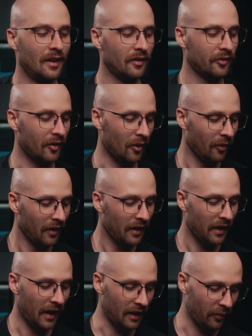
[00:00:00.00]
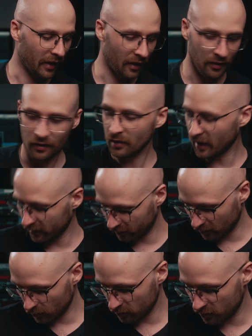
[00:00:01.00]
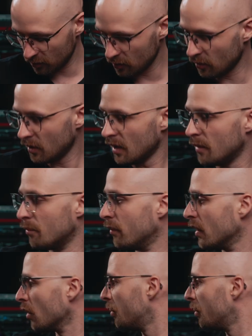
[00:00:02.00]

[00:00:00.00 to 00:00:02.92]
So anyway, let's go to middle